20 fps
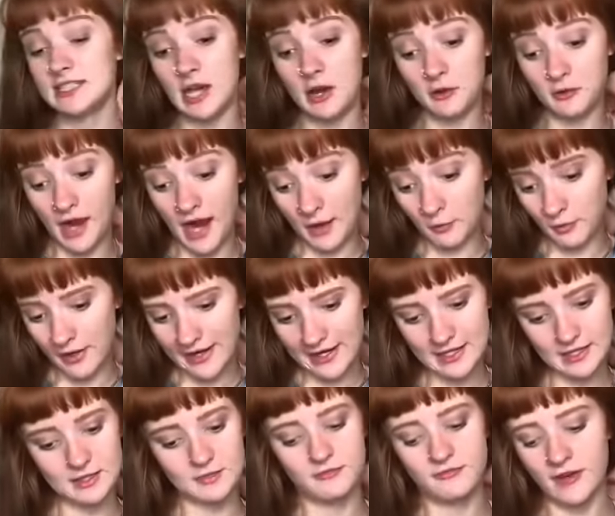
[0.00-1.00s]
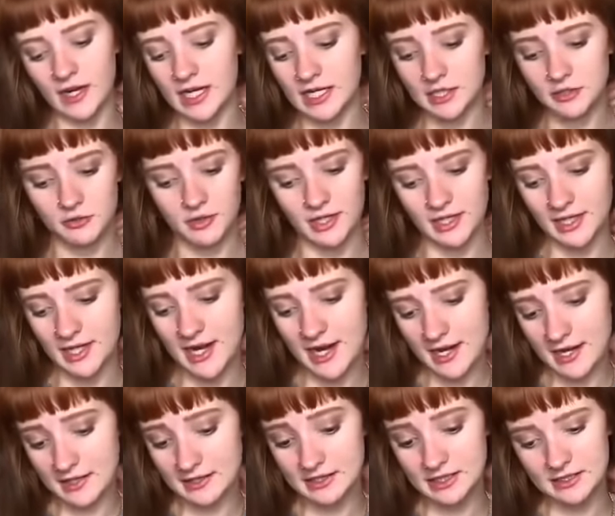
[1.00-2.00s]
So I waited the fucking 20
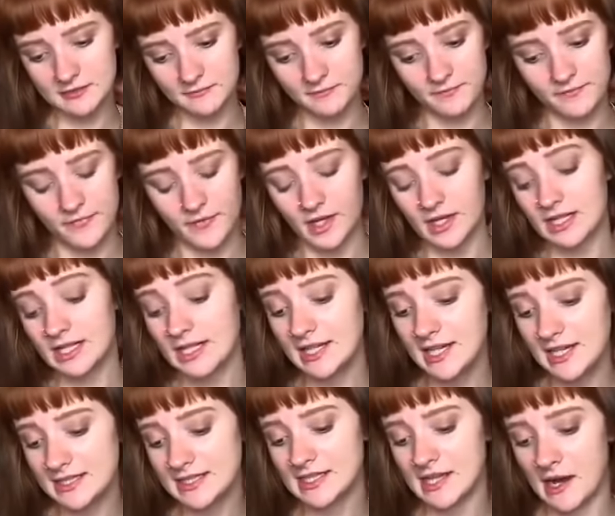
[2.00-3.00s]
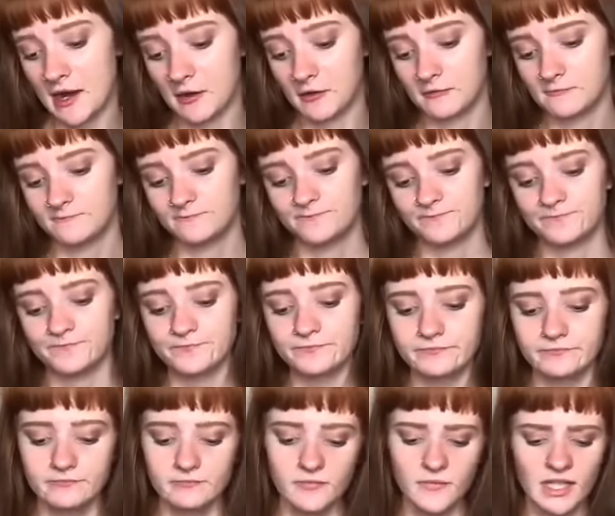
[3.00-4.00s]
days. He gets out.
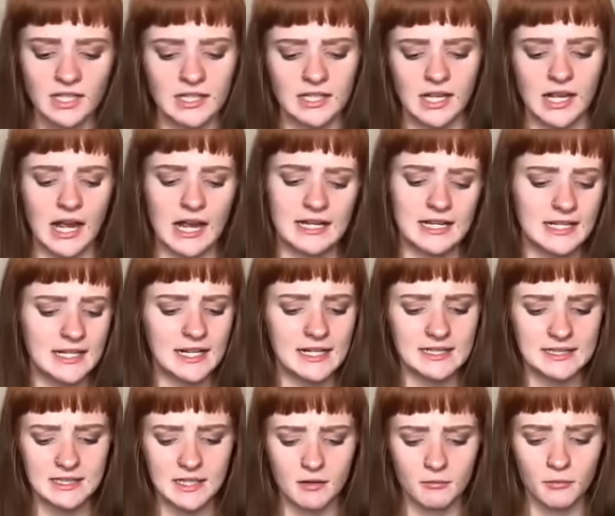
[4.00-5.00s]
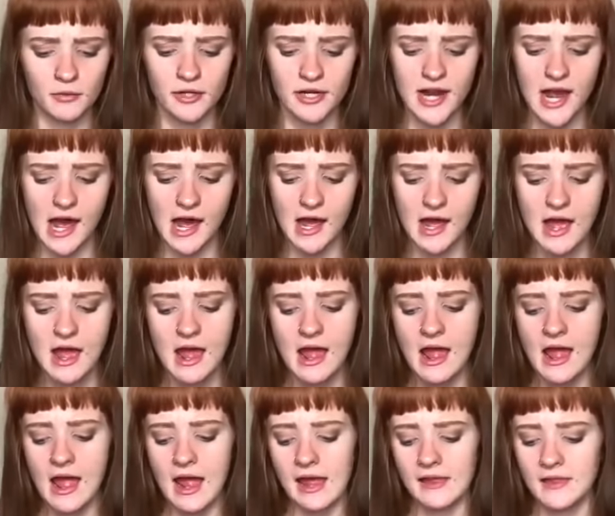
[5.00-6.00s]
I didn't get his number yet.
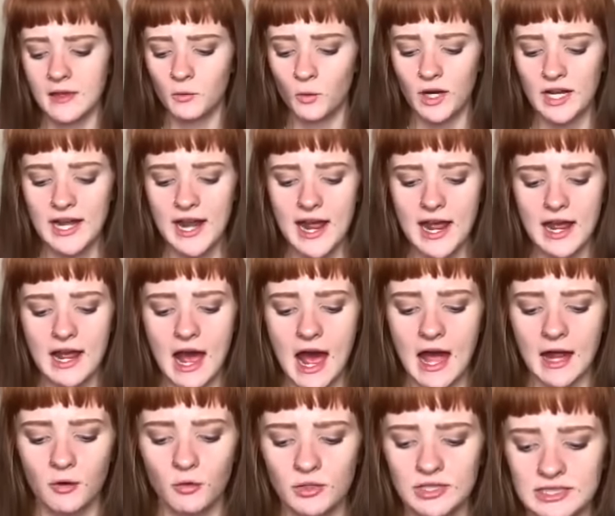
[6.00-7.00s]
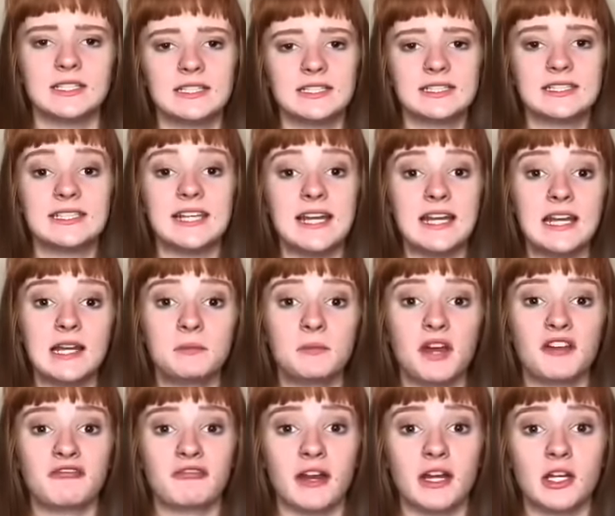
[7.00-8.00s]
And then one day I was standing in
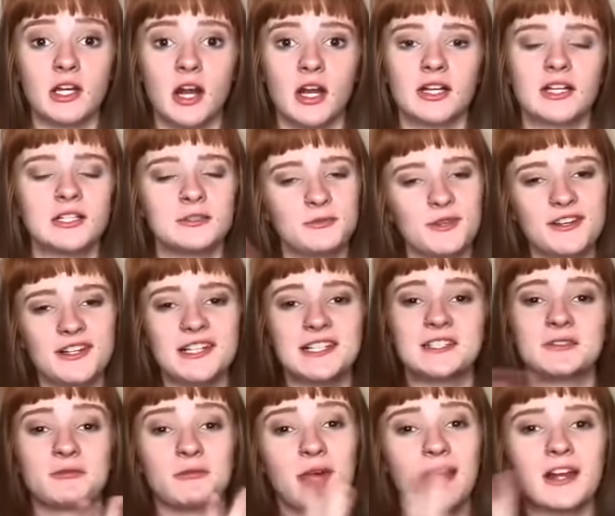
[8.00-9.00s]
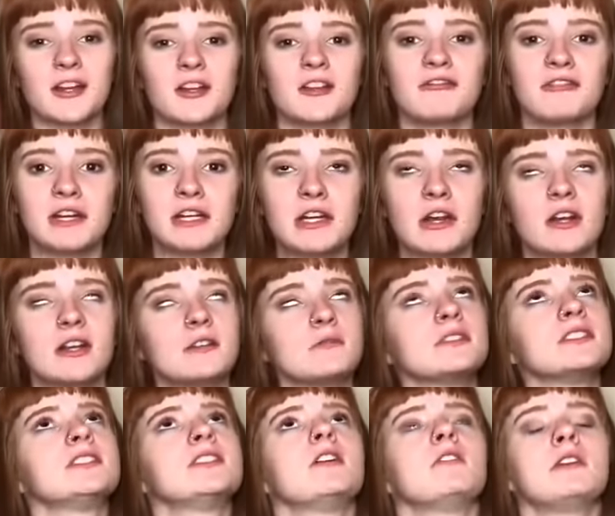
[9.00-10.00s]
my front yard because we had a swing in our front yard. It
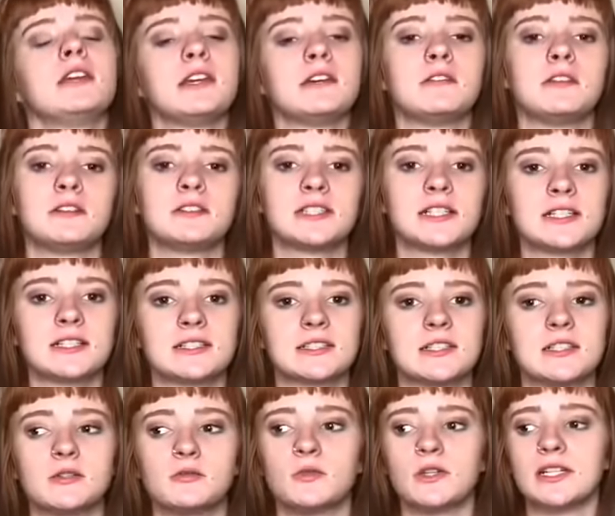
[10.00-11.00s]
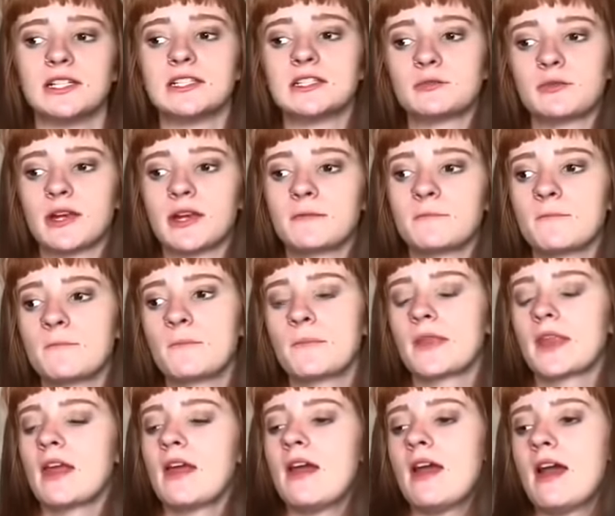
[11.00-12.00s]
was so cute. It was like this little wooden swing.
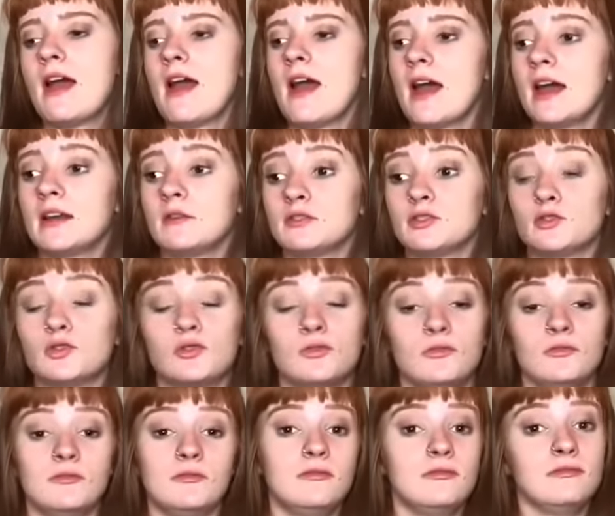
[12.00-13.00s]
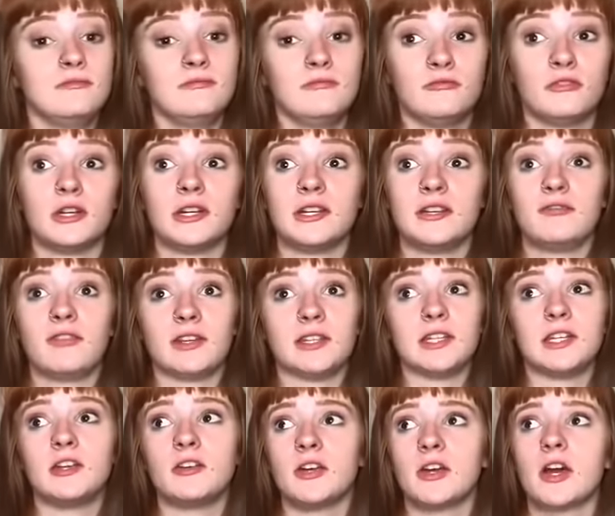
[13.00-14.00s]
And it was really fun.
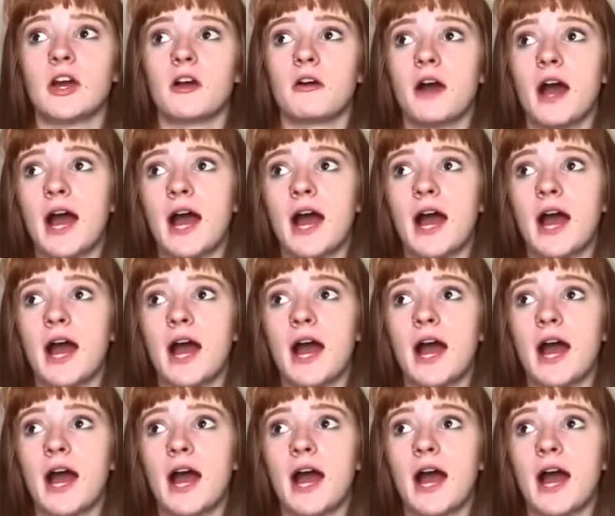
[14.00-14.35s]
Like you could go